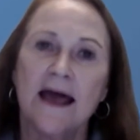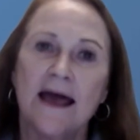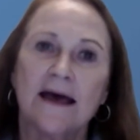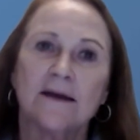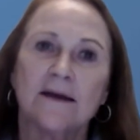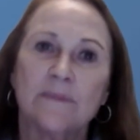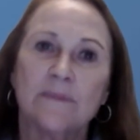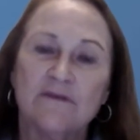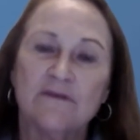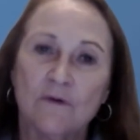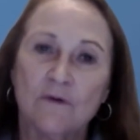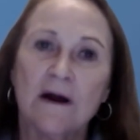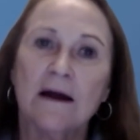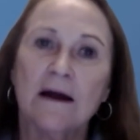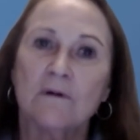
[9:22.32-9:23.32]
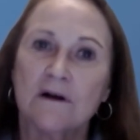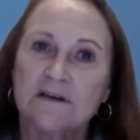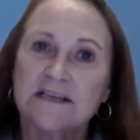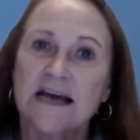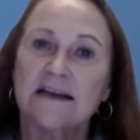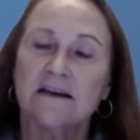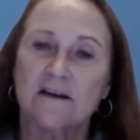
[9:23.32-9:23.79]
And before I
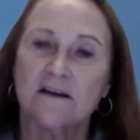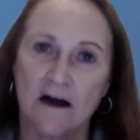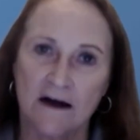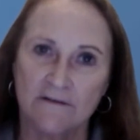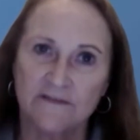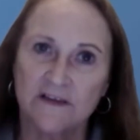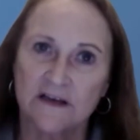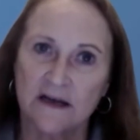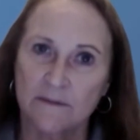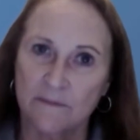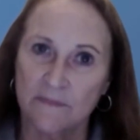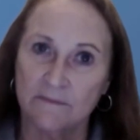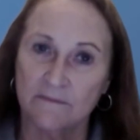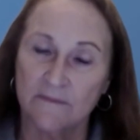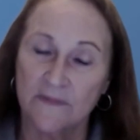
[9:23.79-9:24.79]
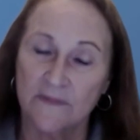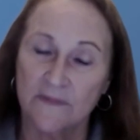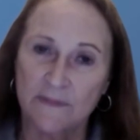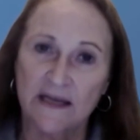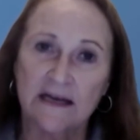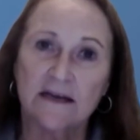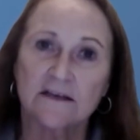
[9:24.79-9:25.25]
rotated off the
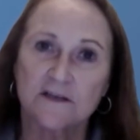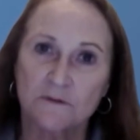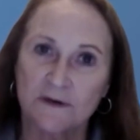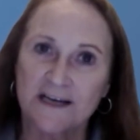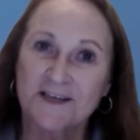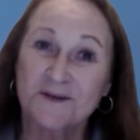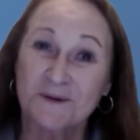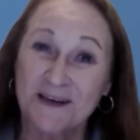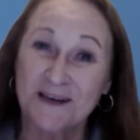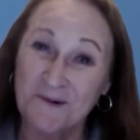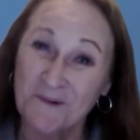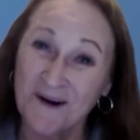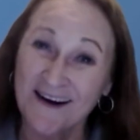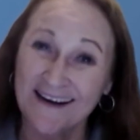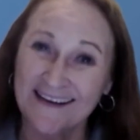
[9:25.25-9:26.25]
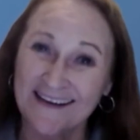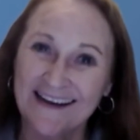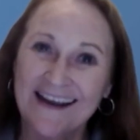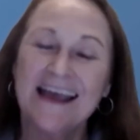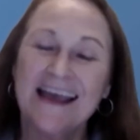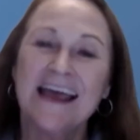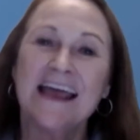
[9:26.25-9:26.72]
committee in 2021,
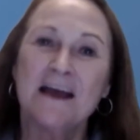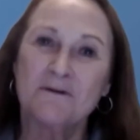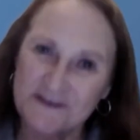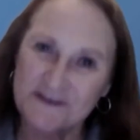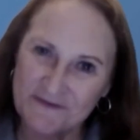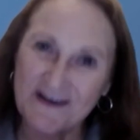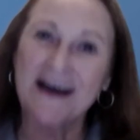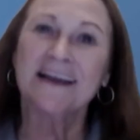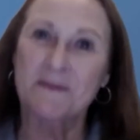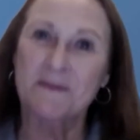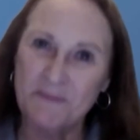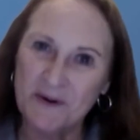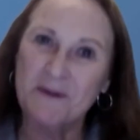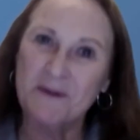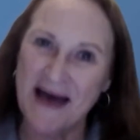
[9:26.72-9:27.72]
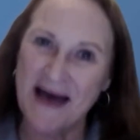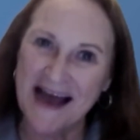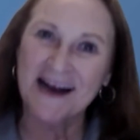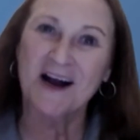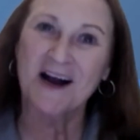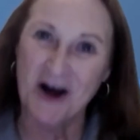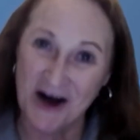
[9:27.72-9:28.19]
it was finally put
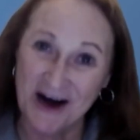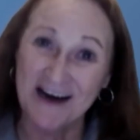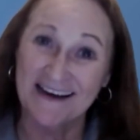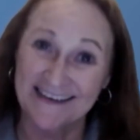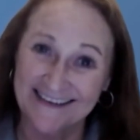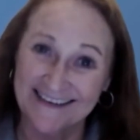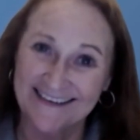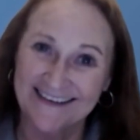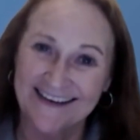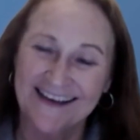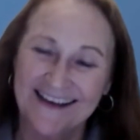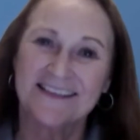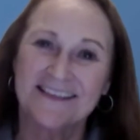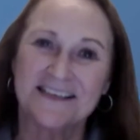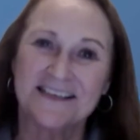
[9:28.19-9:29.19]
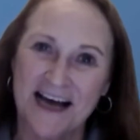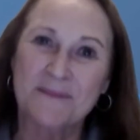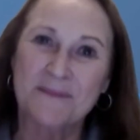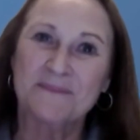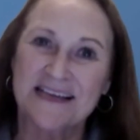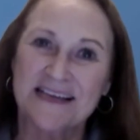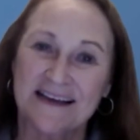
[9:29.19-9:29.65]
back on the
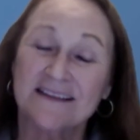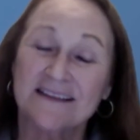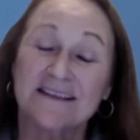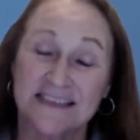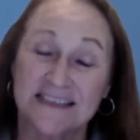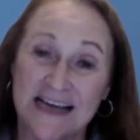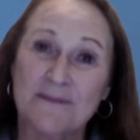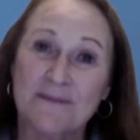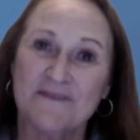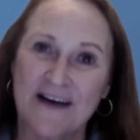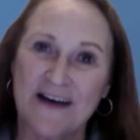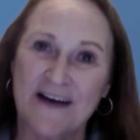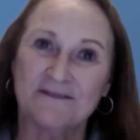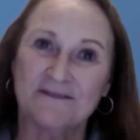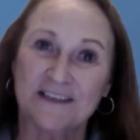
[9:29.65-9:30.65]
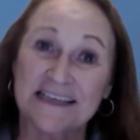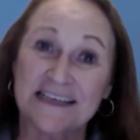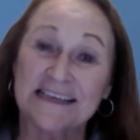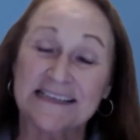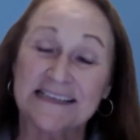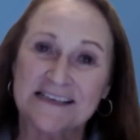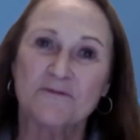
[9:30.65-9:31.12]
top 5
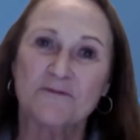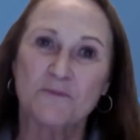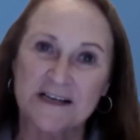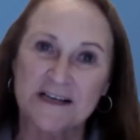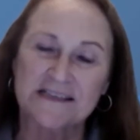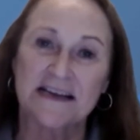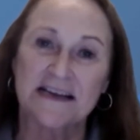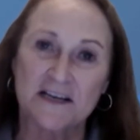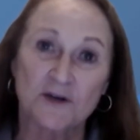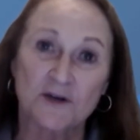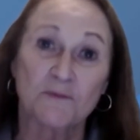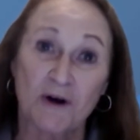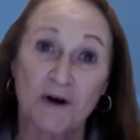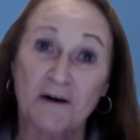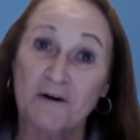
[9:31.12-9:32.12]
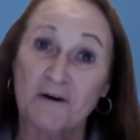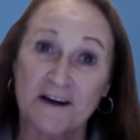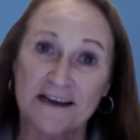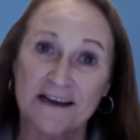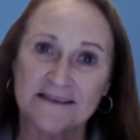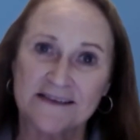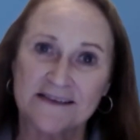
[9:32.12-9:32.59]
list of presidential
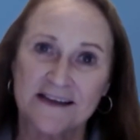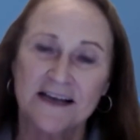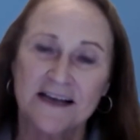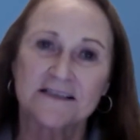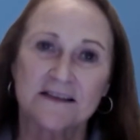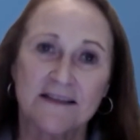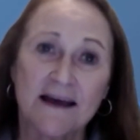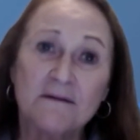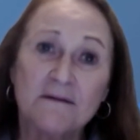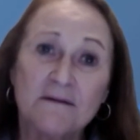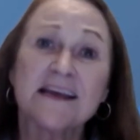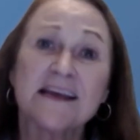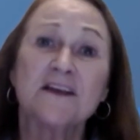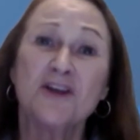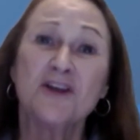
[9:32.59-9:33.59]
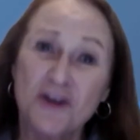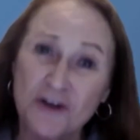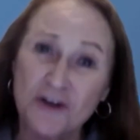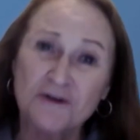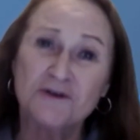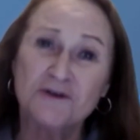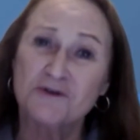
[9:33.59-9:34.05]
priorities. So that was a
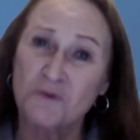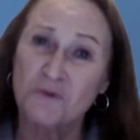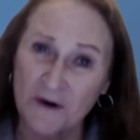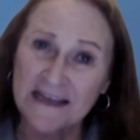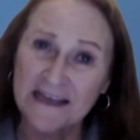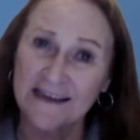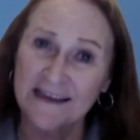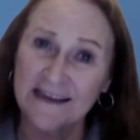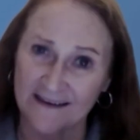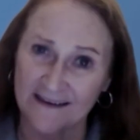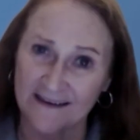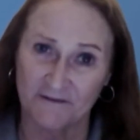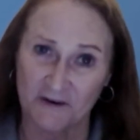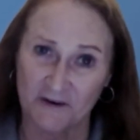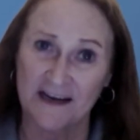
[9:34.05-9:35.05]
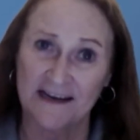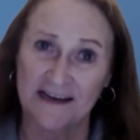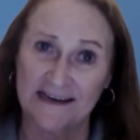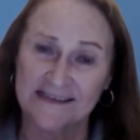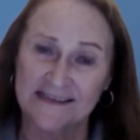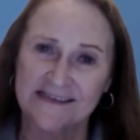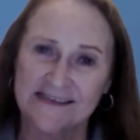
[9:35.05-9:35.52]
huge win for
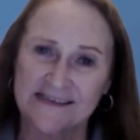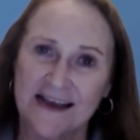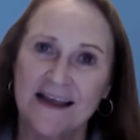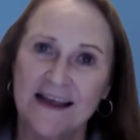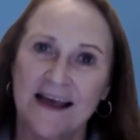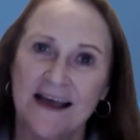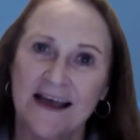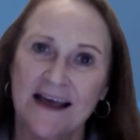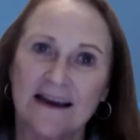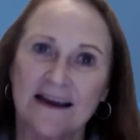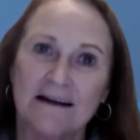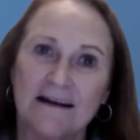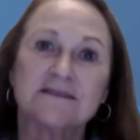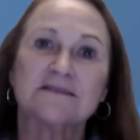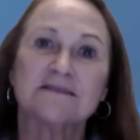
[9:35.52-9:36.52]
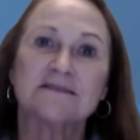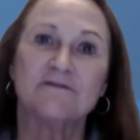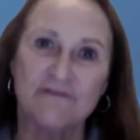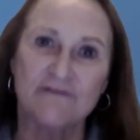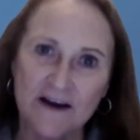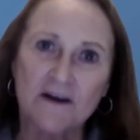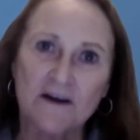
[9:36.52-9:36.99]
us. And I was
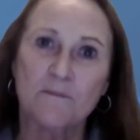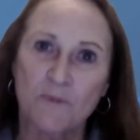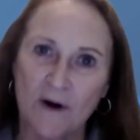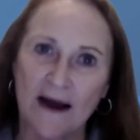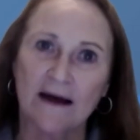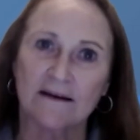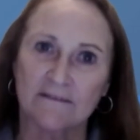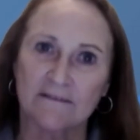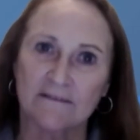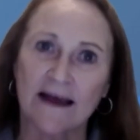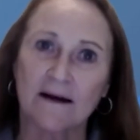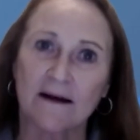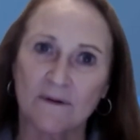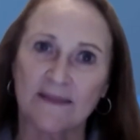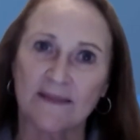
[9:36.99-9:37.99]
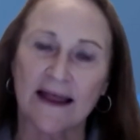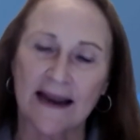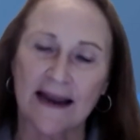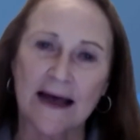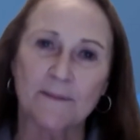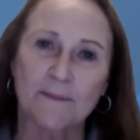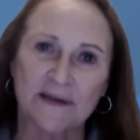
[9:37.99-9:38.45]
very proud of that when that
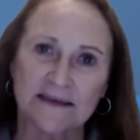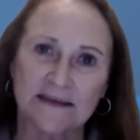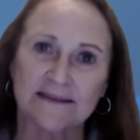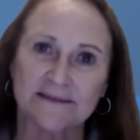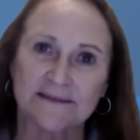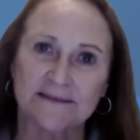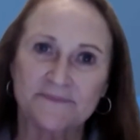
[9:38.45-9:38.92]
happened.